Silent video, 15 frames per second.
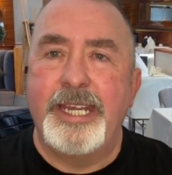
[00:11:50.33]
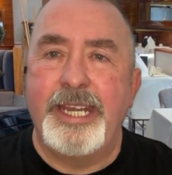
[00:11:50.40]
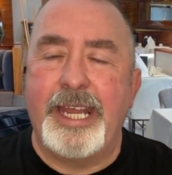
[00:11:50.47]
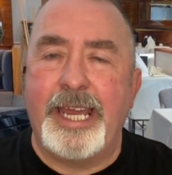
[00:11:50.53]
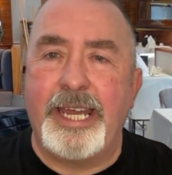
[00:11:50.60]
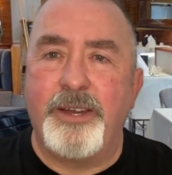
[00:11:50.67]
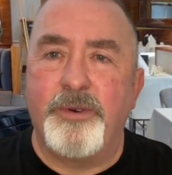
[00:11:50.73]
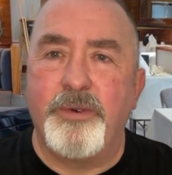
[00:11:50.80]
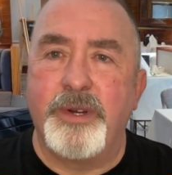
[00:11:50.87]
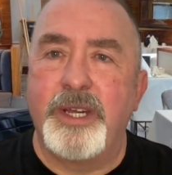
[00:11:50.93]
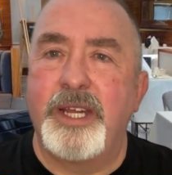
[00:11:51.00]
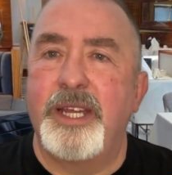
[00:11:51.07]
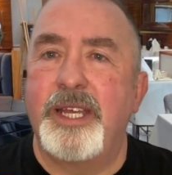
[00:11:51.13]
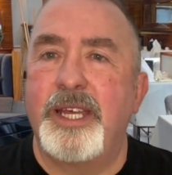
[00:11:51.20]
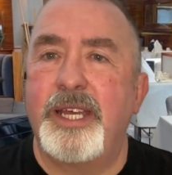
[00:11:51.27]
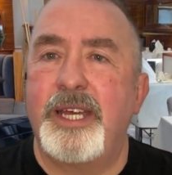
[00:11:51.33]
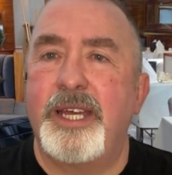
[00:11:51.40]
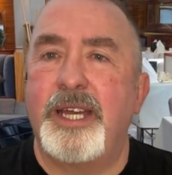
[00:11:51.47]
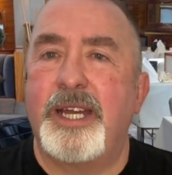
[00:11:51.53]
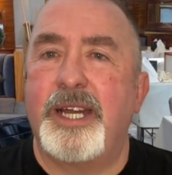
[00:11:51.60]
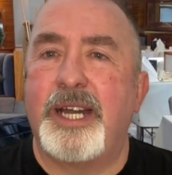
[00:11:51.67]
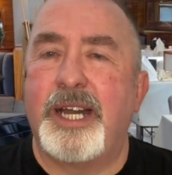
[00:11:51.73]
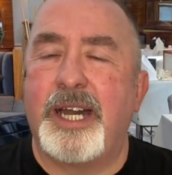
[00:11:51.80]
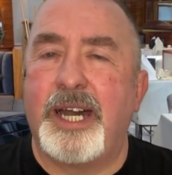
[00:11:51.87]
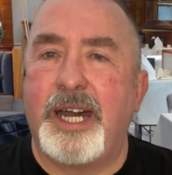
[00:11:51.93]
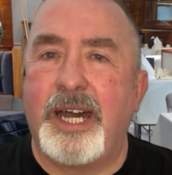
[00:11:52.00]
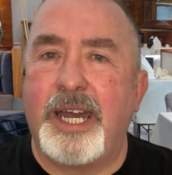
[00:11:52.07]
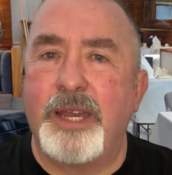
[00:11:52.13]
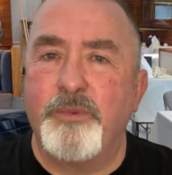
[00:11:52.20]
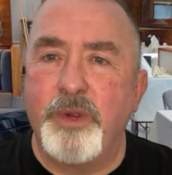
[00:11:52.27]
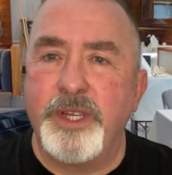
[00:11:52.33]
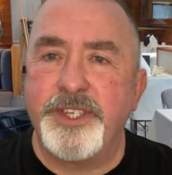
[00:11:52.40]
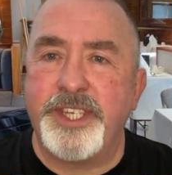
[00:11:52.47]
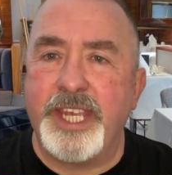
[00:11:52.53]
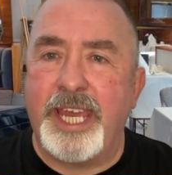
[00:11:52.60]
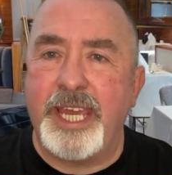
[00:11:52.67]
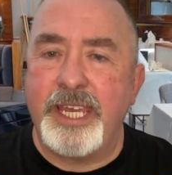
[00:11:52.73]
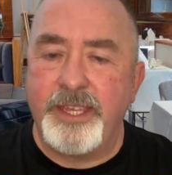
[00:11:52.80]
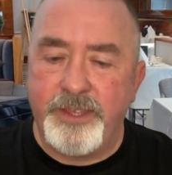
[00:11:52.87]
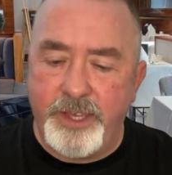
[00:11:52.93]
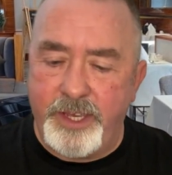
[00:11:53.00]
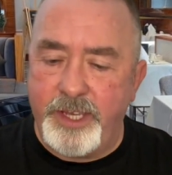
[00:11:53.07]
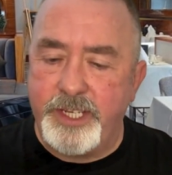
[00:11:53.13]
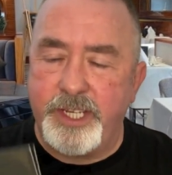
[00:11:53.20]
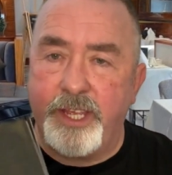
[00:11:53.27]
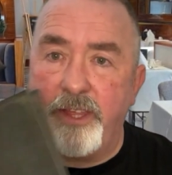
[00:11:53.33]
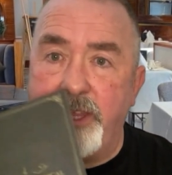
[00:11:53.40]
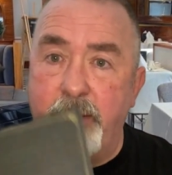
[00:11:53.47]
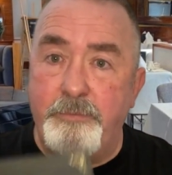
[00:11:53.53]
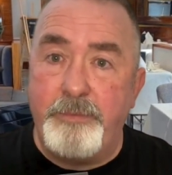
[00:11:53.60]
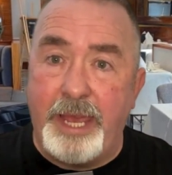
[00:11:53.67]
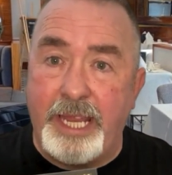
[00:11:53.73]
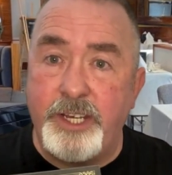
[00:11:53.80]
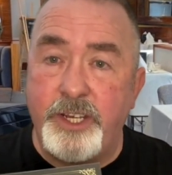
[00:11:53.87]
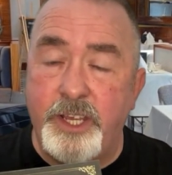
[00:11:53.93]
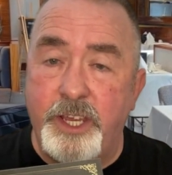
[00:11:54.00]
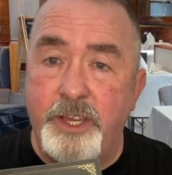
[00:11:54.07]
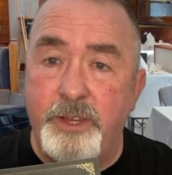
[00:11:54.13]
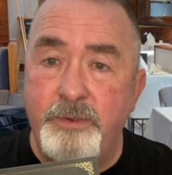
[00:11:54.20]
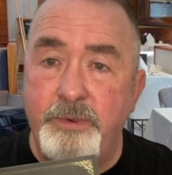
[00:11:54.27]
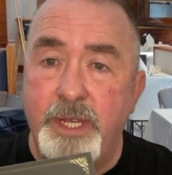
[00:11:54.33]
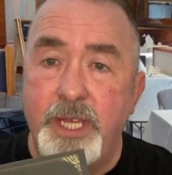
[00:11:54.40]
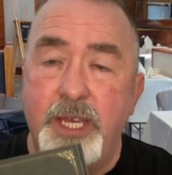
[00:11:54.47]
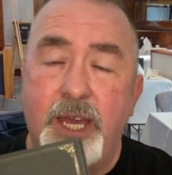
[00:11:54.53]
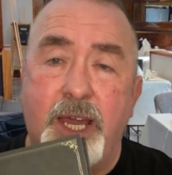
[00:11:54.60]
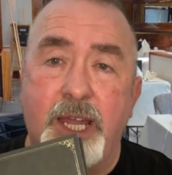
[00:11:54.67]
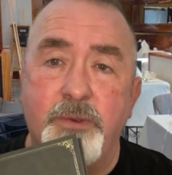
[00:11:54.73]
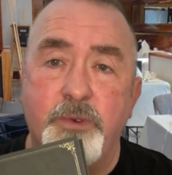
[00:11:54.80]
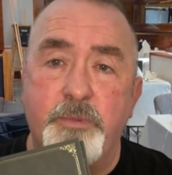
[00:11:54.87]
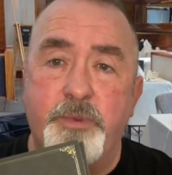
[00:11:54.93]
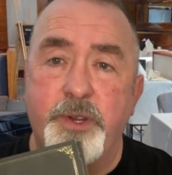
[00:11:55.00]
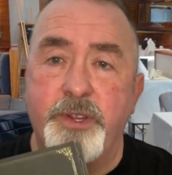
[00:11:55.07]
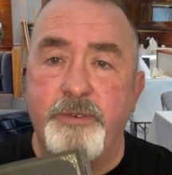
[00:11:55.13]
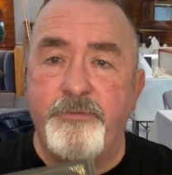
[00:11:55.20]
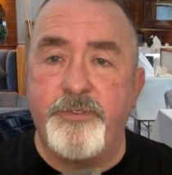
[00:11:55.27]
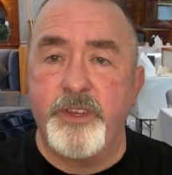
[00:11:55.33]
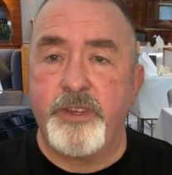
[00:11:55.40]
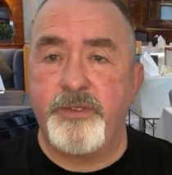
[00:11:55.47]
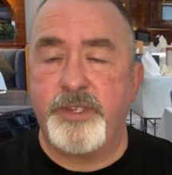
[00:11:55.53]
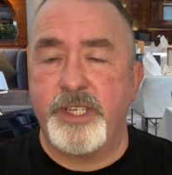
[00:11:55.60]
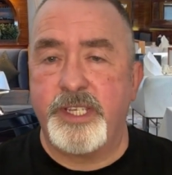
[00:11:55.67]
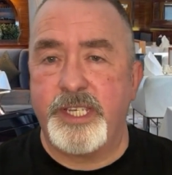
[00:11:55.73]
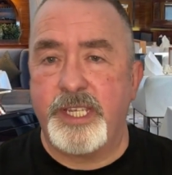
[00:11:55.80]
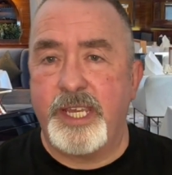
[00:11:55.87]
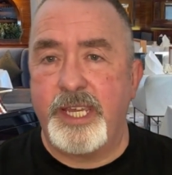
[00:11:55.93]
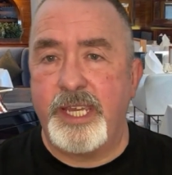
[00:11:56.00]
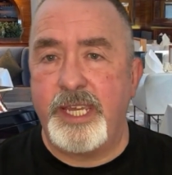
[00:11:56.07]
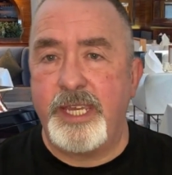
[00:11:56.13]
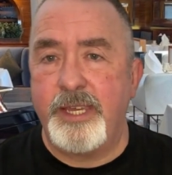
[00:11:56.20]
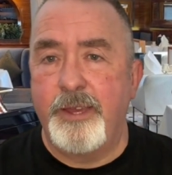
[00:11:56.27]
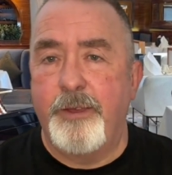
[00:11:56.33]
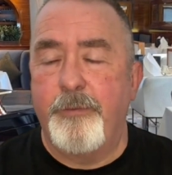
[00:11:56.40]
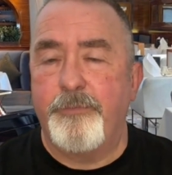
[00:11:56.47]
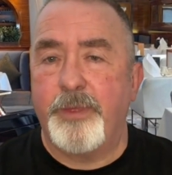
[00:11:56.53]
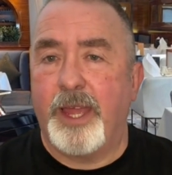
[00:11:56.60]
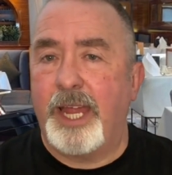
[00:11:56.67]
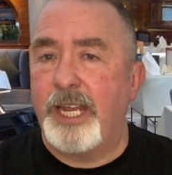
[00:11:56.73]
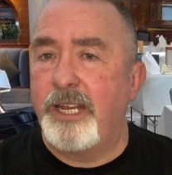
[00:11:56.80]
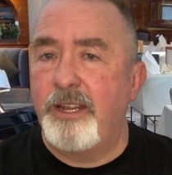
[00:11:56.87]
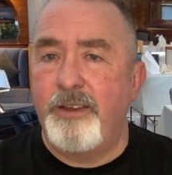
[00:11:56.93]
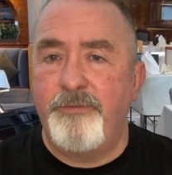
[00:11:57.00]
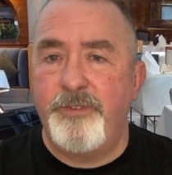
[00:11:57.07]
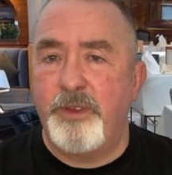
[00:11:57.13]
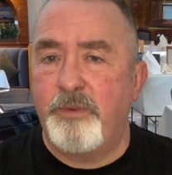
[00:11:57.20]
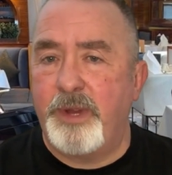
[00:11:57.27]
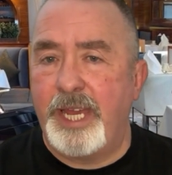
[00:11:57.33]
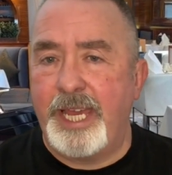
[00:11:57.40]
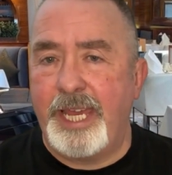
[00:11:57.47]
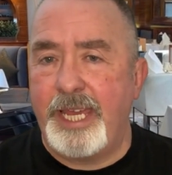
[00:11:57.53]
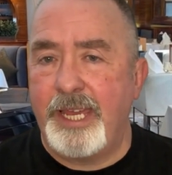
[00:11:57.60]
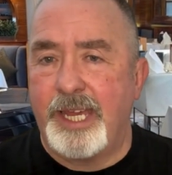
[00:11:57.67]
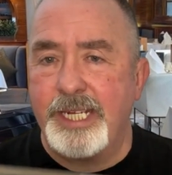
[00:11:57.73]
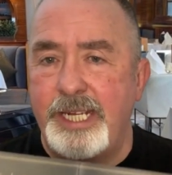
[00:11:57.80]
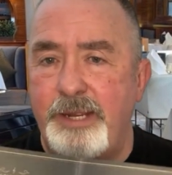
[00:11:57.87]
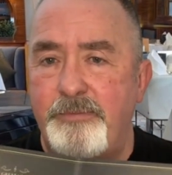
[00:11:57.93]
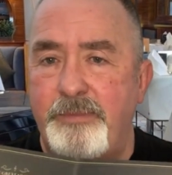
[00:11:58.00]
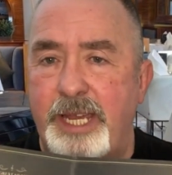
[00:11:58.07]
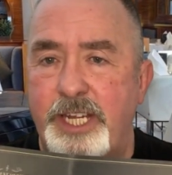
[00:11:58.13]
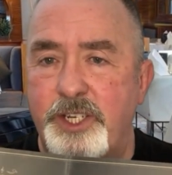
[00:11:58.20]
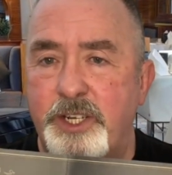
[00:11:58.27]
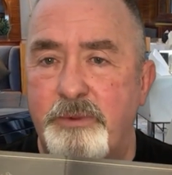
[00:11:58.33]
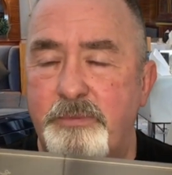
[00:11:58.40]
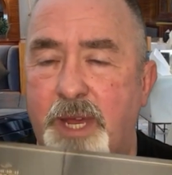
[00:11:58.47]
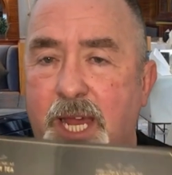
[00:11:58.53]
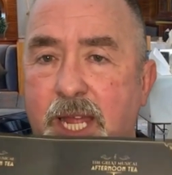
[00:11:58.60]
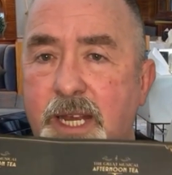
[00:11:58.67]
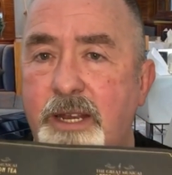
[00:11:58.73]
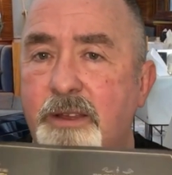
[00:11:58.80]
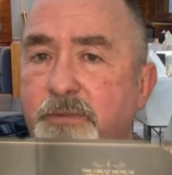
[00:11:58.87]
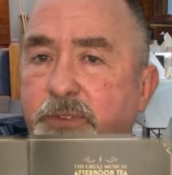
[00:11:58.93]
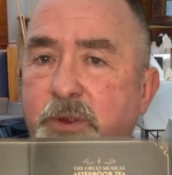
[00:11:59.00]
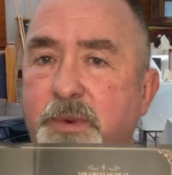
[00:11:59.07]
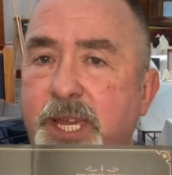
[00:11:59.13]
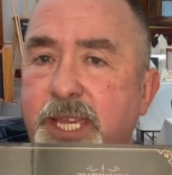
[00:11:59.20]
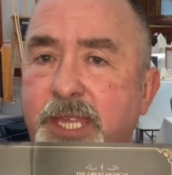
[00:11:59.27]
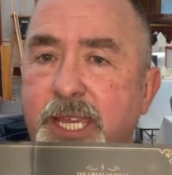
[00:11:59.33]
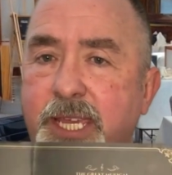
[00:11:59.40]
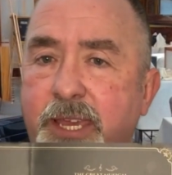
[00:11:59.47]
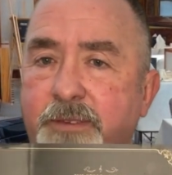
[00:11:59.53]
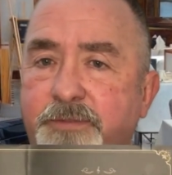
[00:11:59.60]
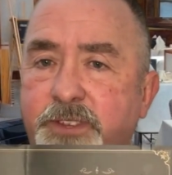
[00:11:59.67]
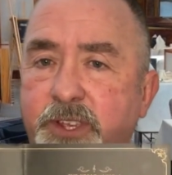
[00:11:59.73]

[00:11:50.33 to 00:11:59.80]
Now, I will say that the menu I will put up for you to see. I love the way, I didn't mention, but I love the way they give